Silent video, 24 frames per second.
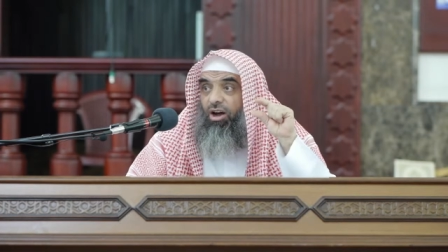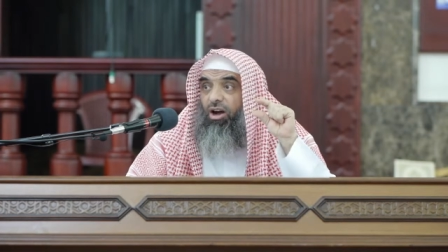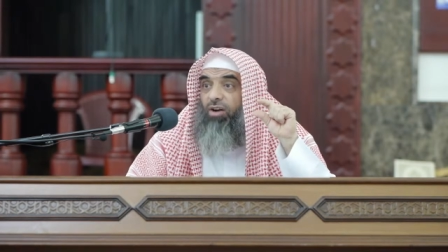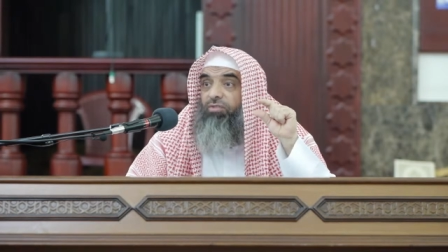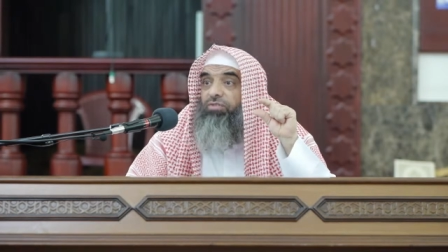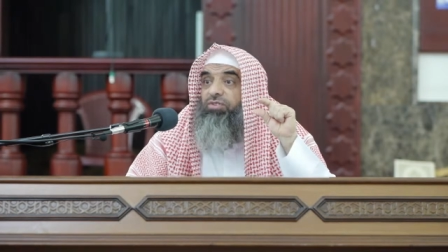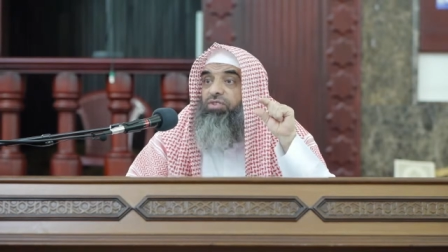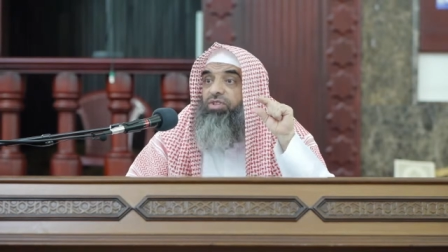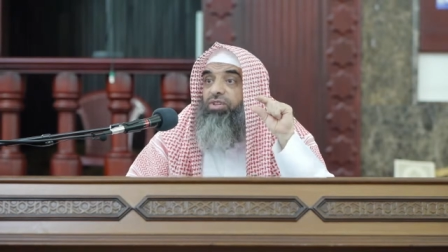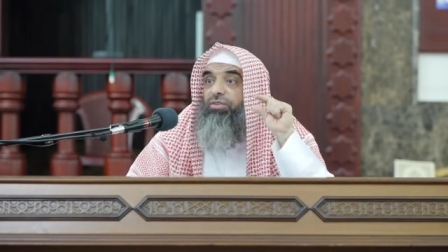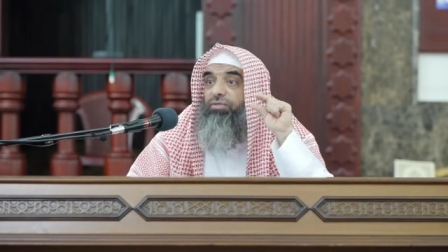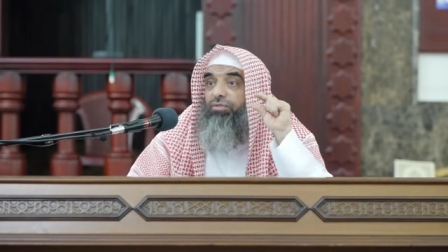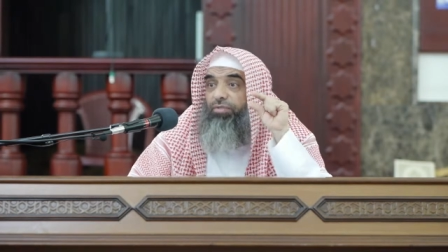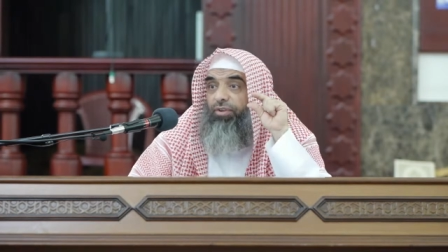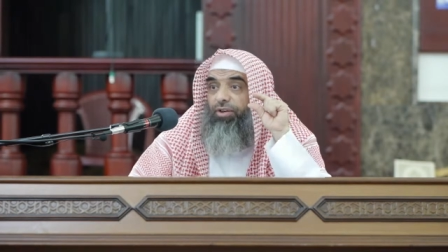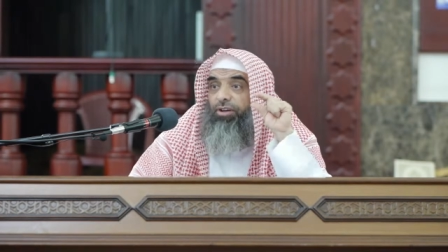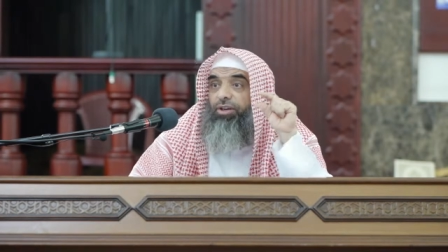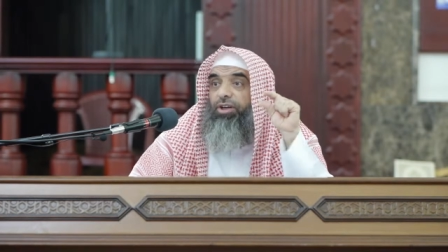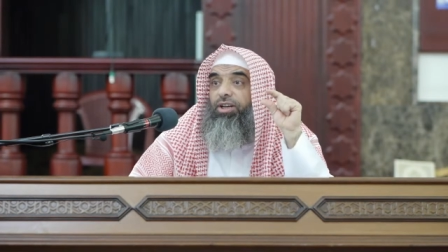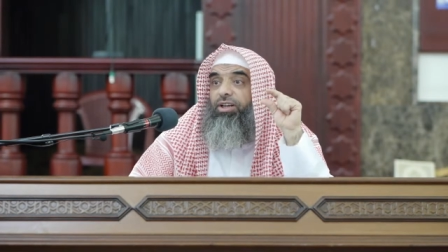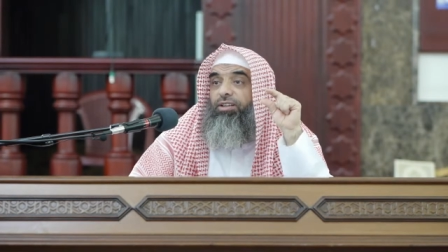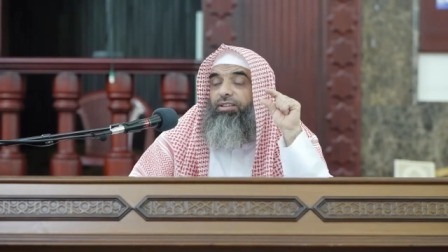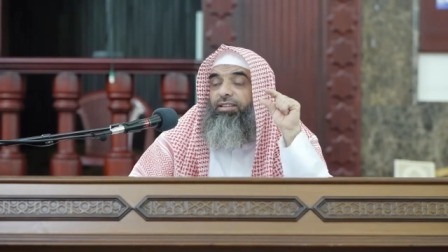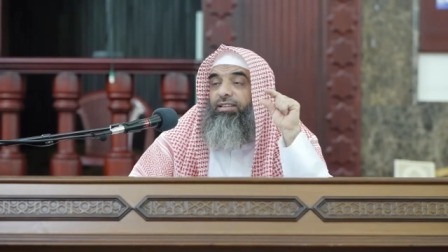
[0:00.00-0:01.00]
of
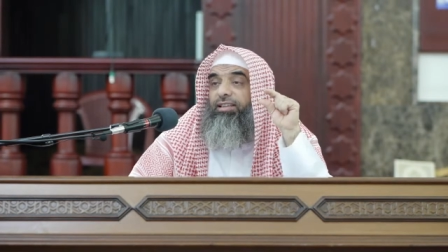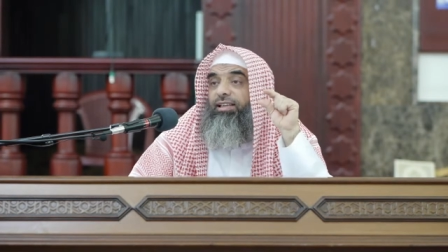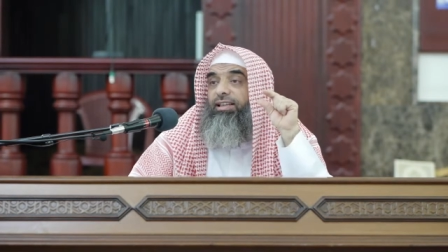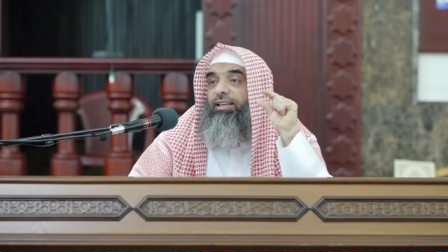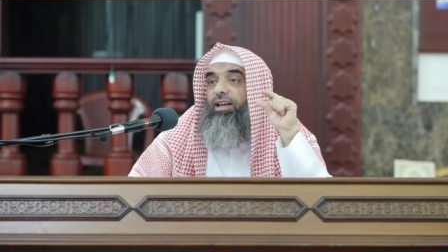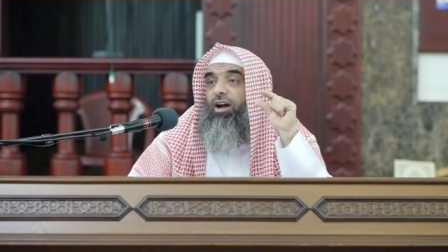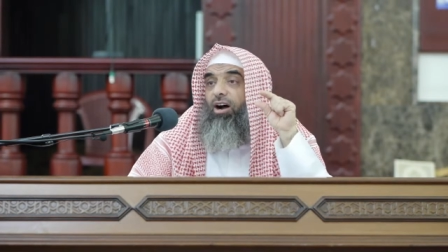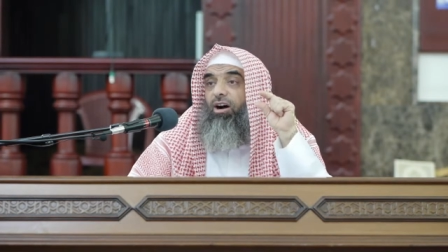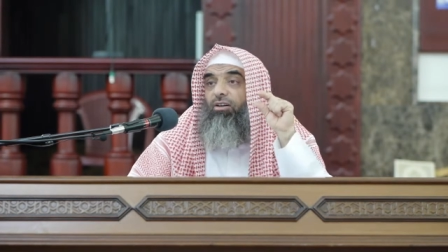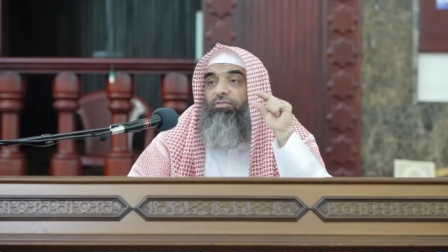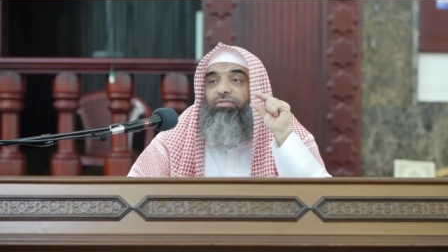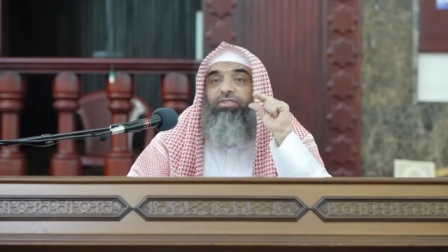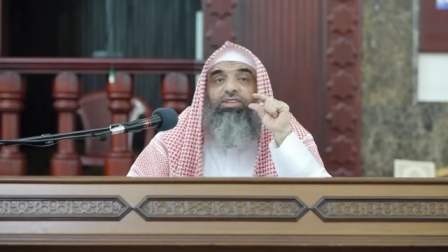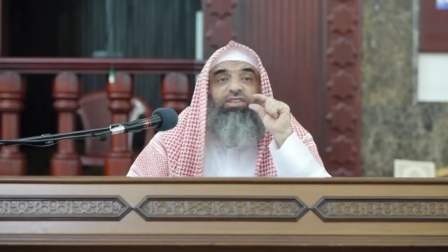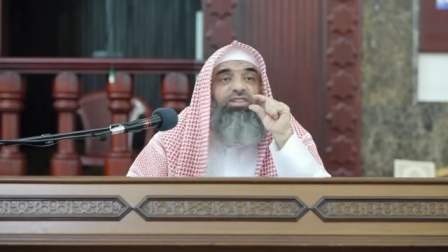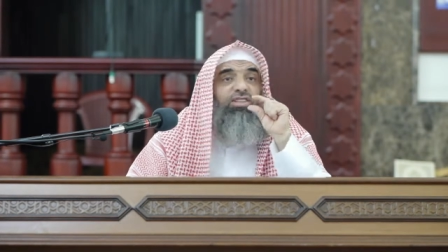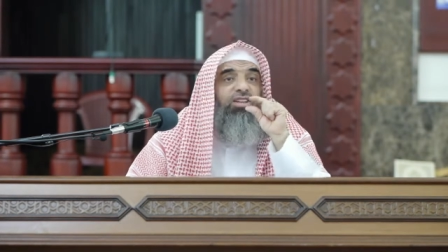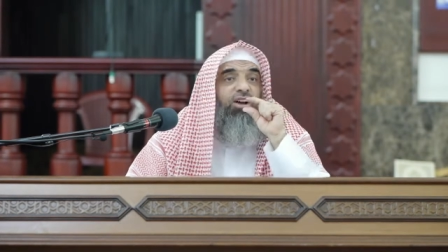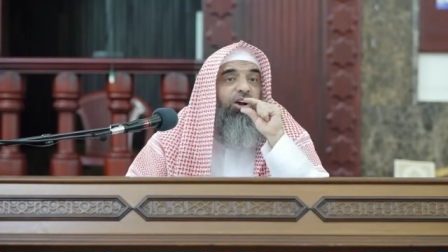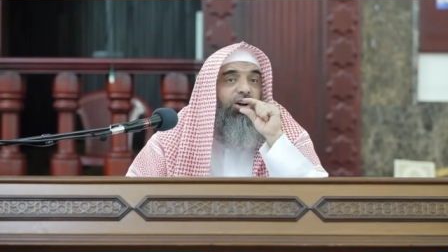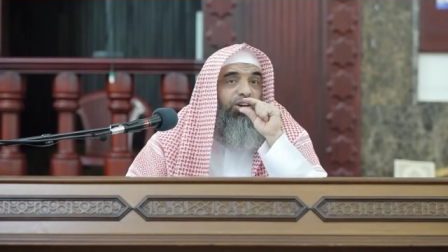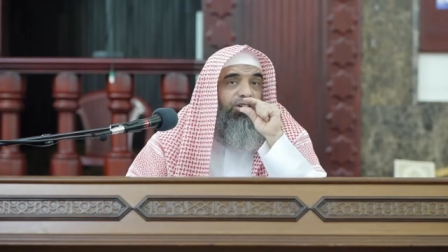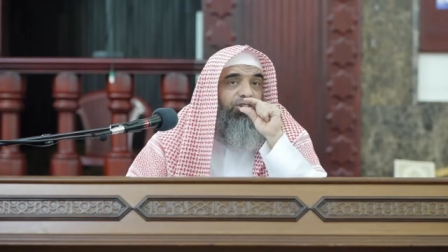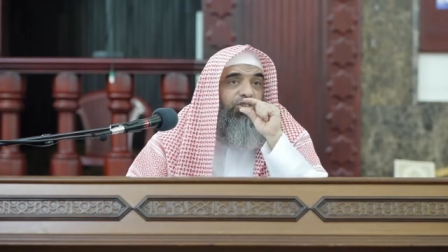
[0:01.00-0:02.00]
severity of this
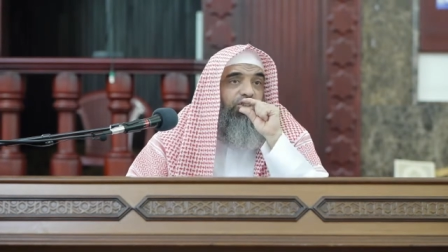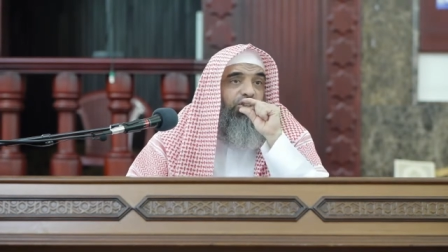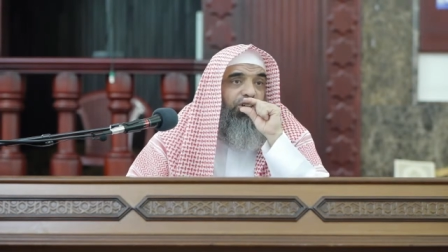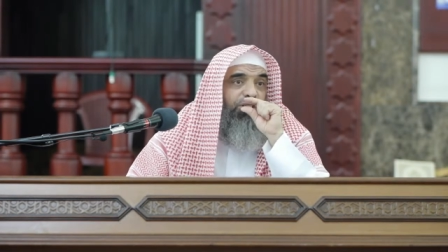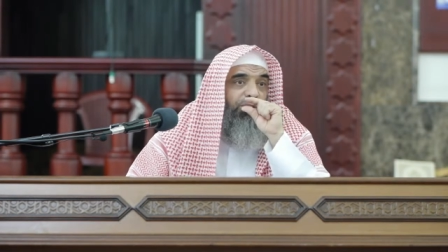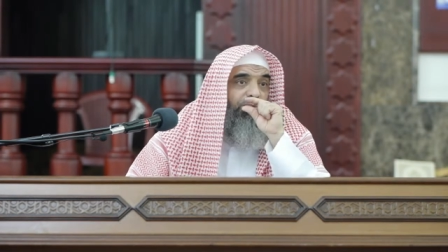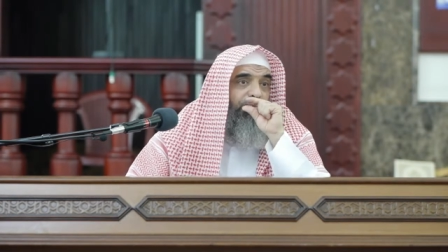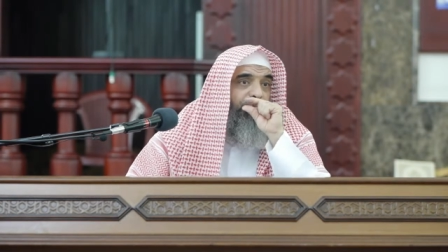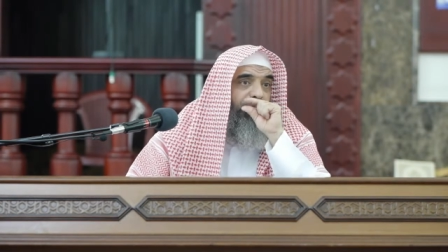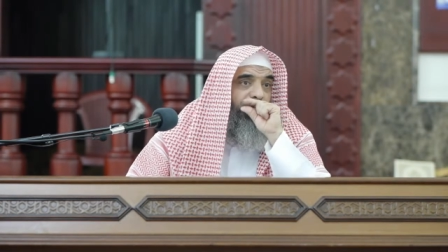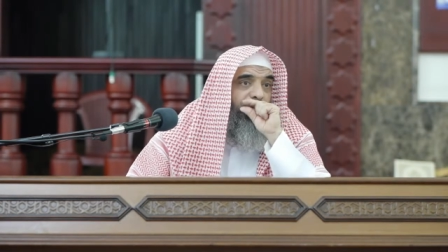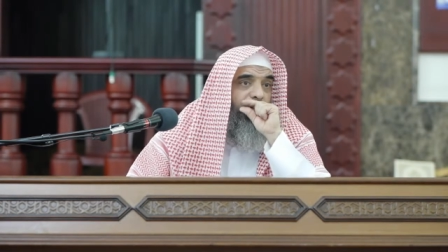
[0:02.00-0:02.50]
hardship.